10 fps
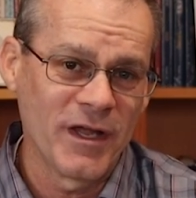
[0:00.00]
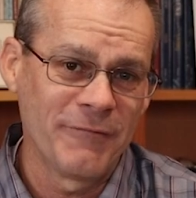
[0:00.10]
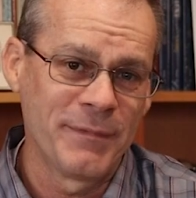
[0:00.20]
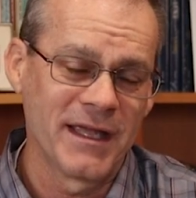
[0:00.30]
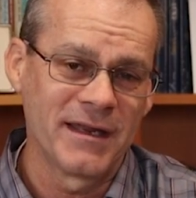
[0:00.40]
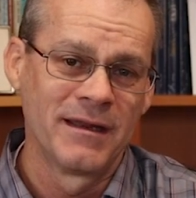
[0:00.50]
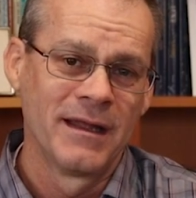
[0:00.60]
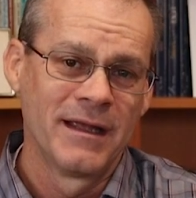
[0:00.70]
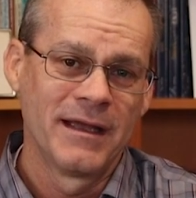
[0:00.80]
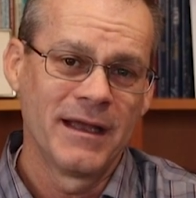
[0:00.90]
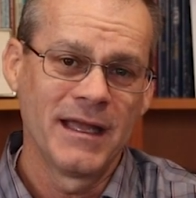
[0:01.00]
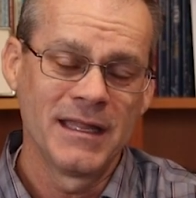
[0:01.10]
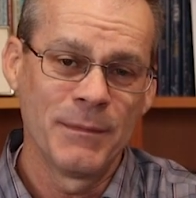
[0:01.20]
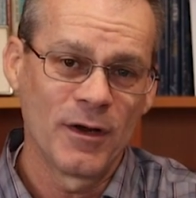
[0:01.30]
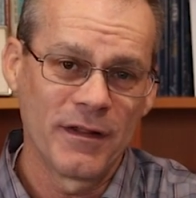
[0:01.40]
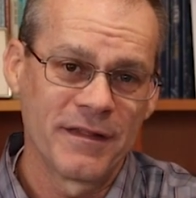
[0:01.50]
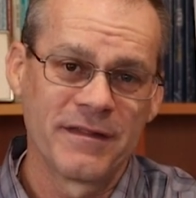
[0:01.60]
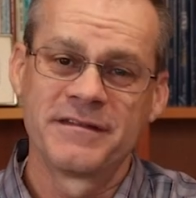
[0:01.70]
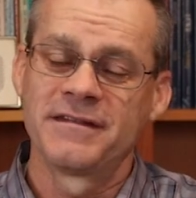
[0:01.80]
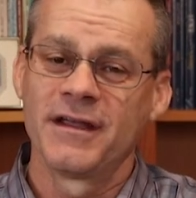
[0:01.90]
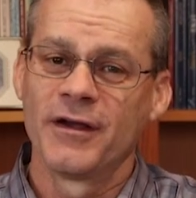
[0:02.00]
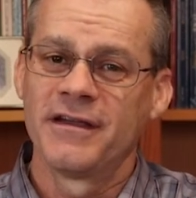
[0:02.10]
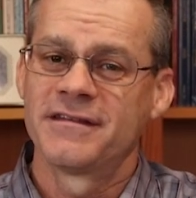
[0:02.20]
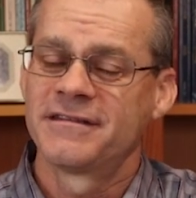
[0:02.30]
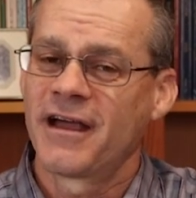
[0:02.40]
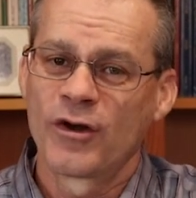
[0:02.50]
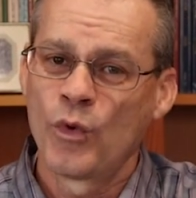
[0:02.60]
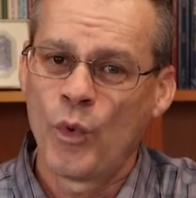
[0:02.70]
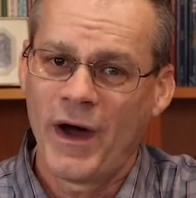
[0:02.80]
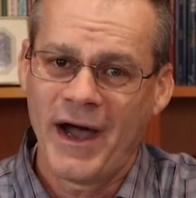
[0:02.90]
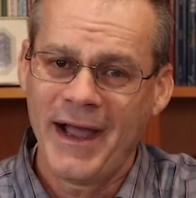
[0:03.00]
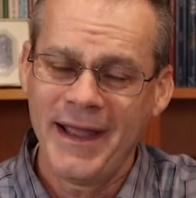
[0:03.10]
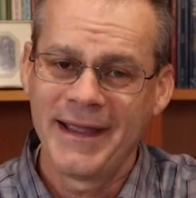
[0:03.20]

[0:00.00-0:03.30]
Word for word: We have been uh, in the middle of the series entitled Why,